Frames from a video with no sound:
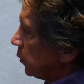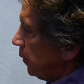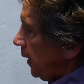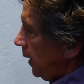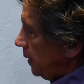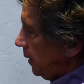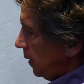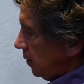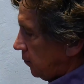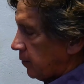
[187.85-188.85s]
green
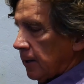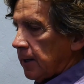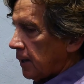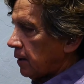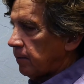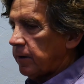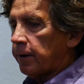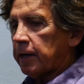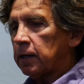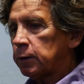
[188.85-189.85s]
is
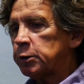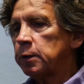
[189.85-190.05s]
very close